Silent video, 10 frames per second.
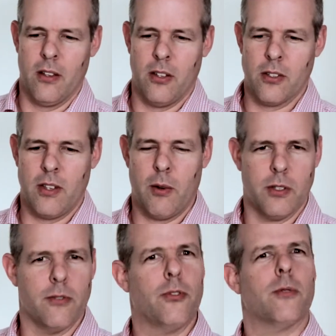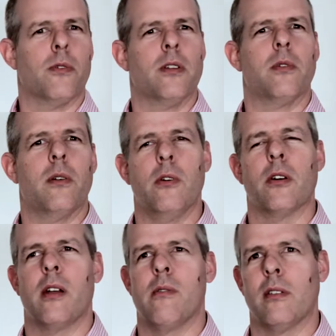So that was the footprint we were
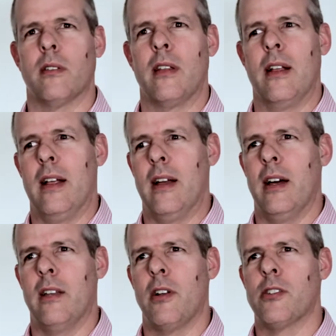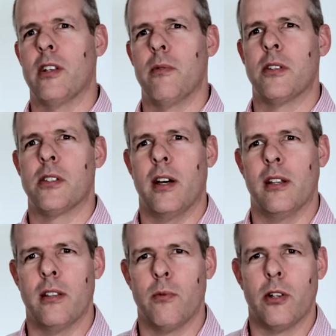working with, and eventually we decided
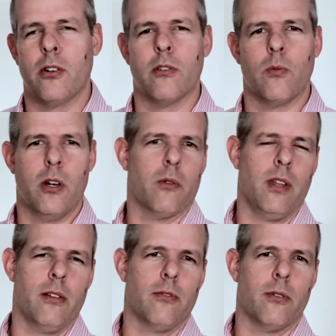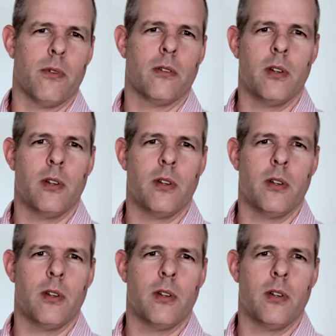that we couldn't work with that footprint.